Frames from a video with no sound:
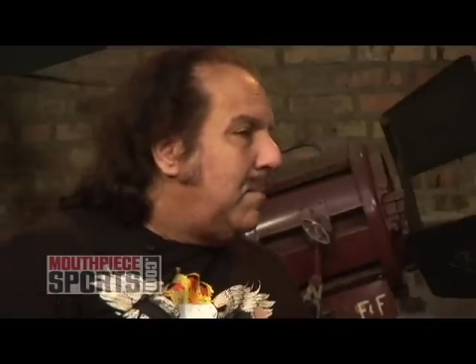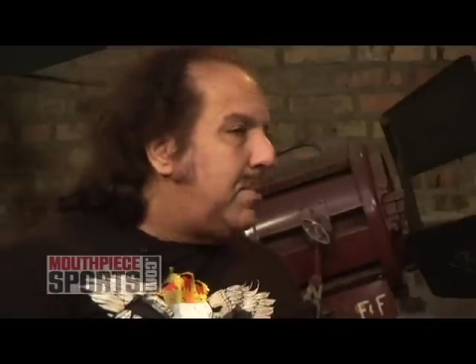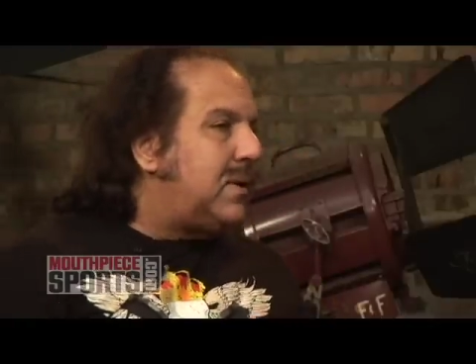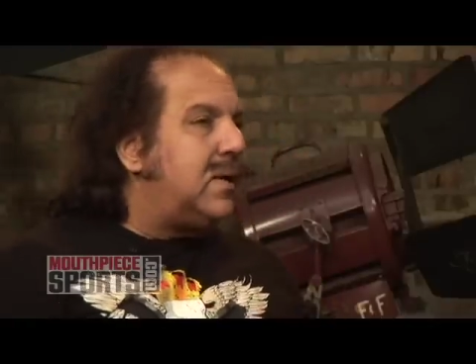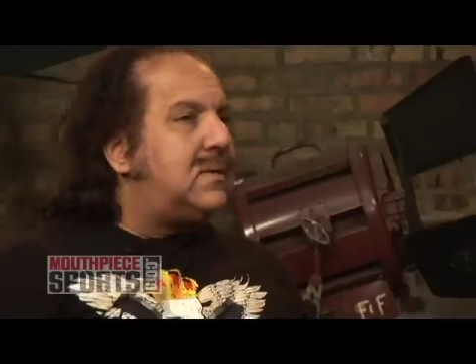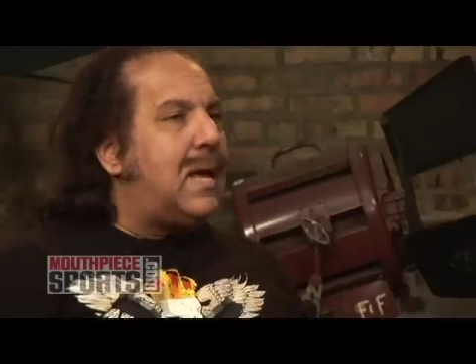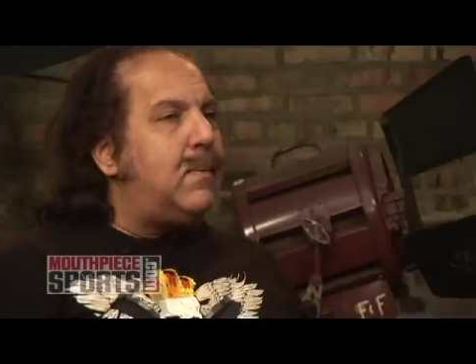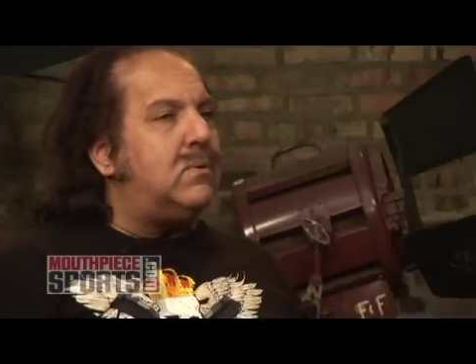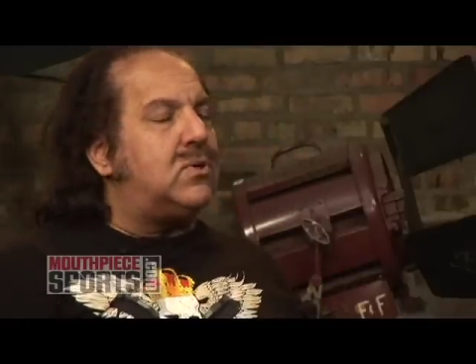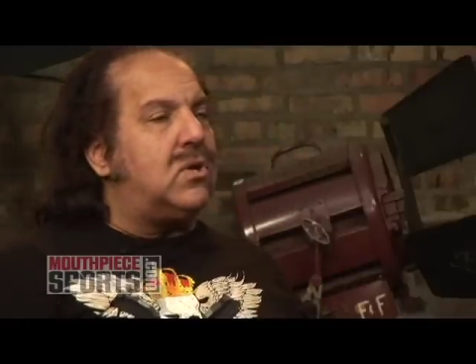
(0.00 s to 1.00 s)
But and
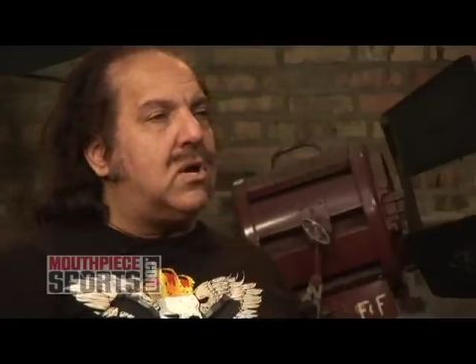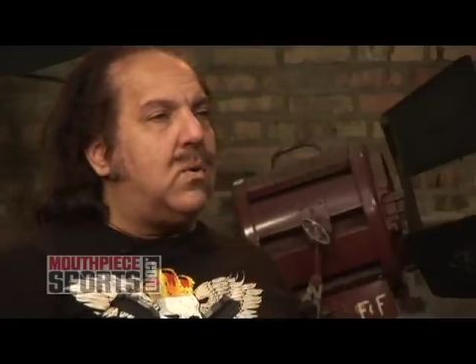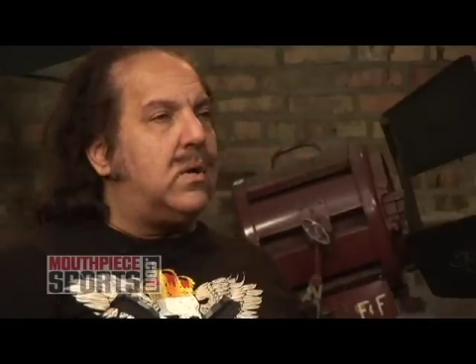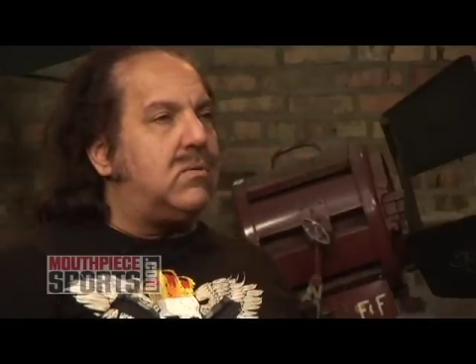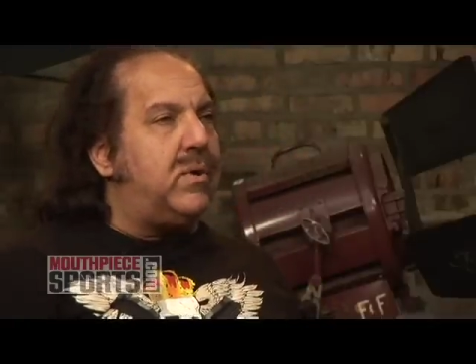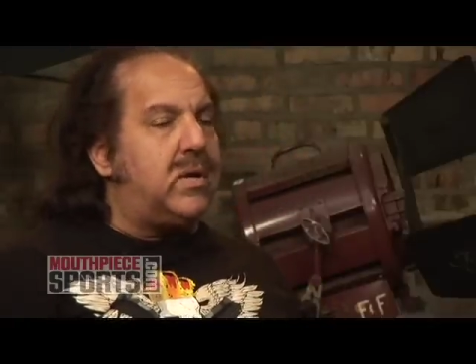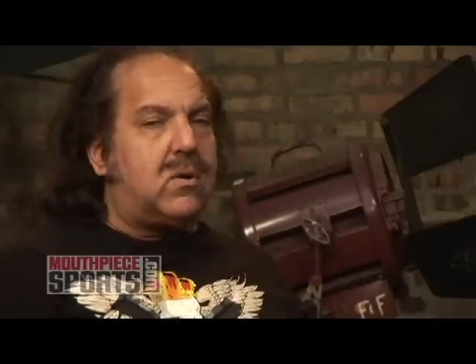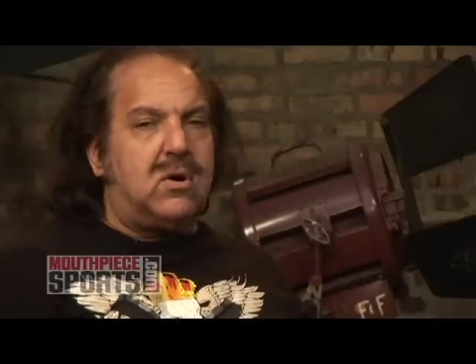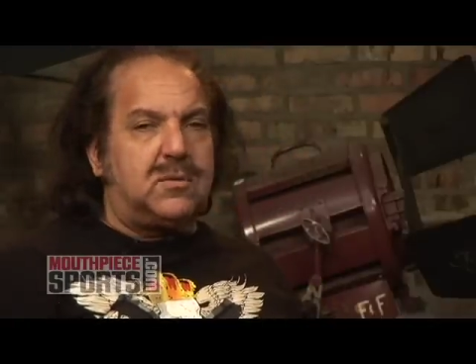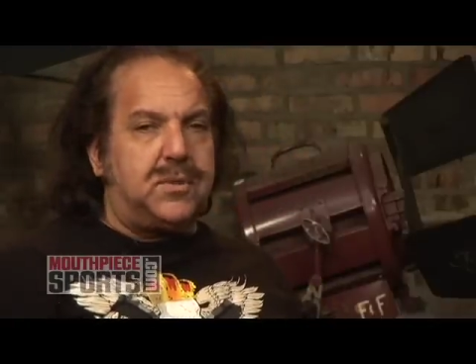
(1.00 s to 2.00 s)
Tammy was going to go on the Rita
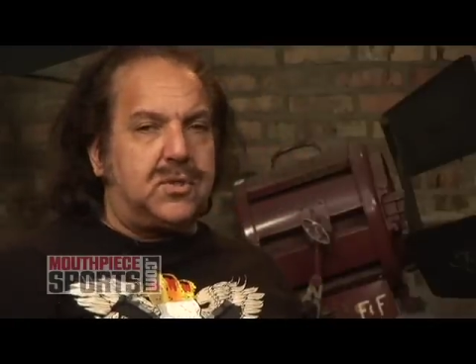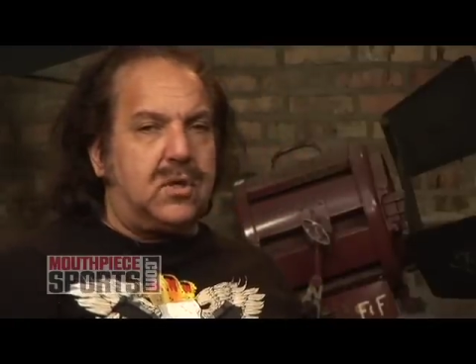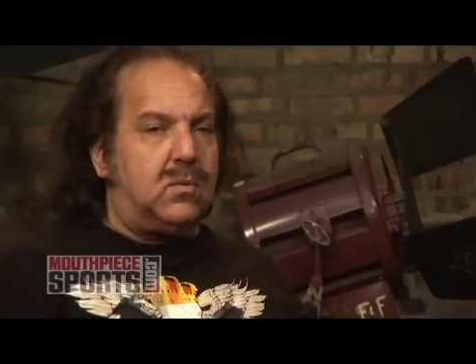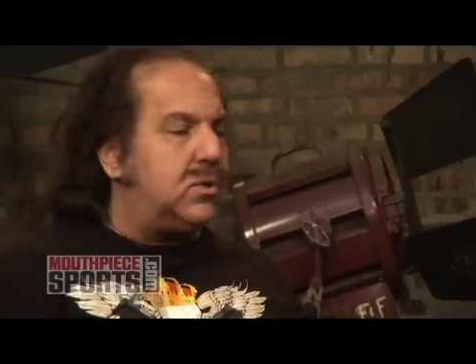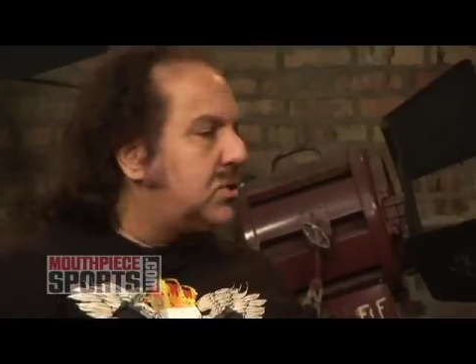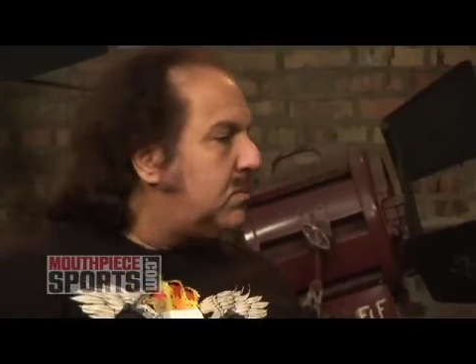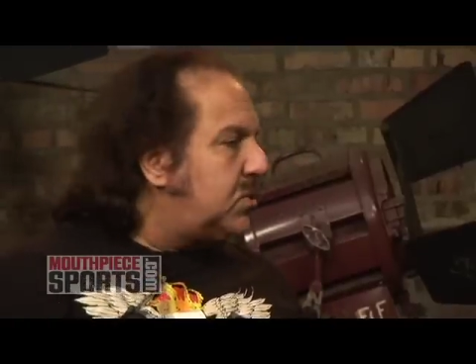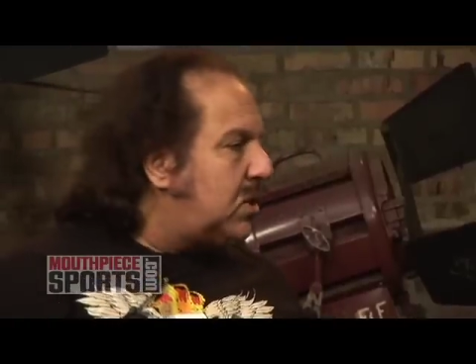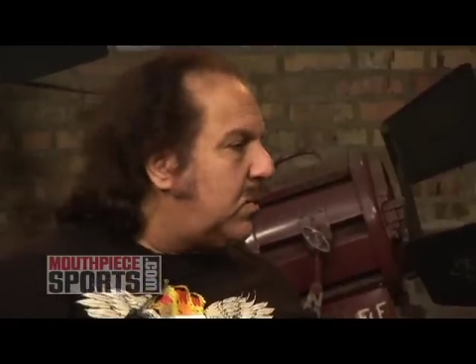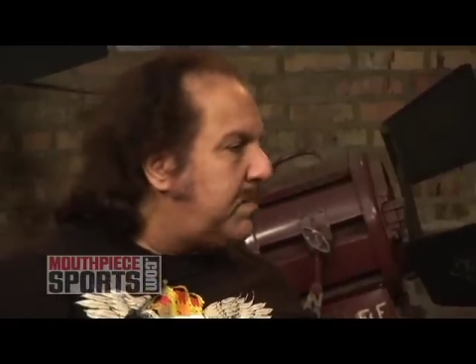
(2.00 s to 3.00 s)
Cosby show or some
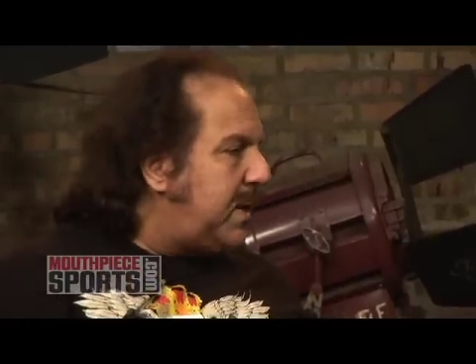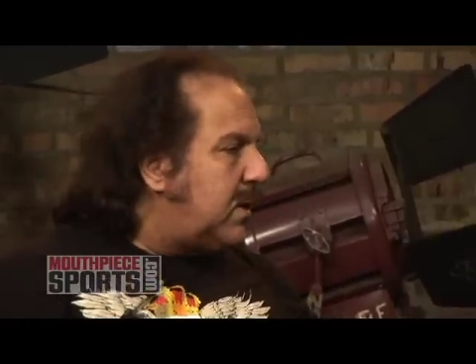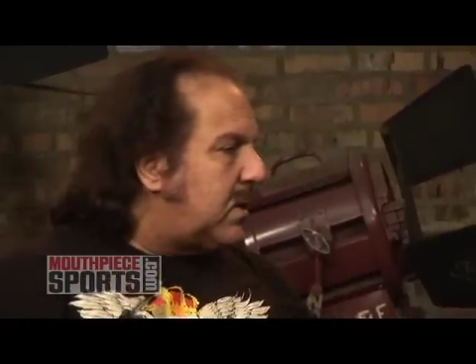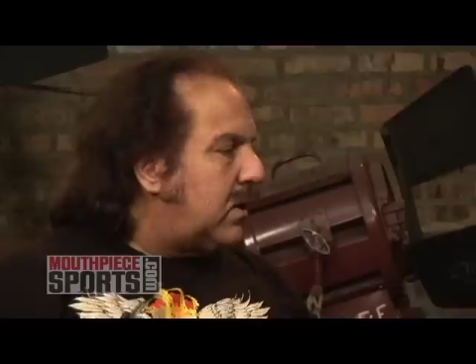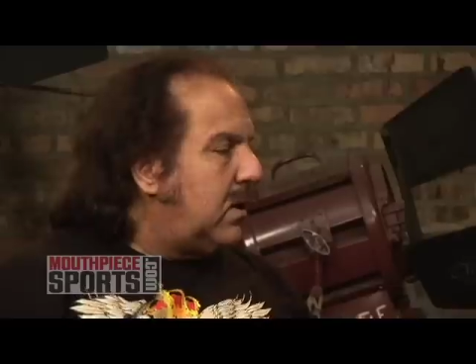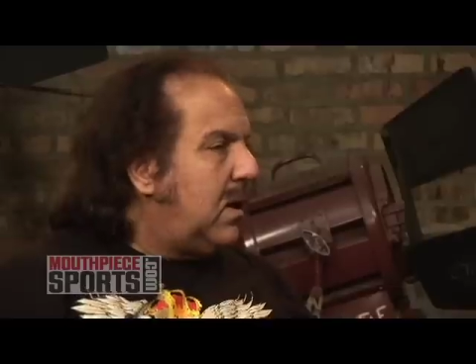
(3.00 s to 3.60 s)
show and meet her.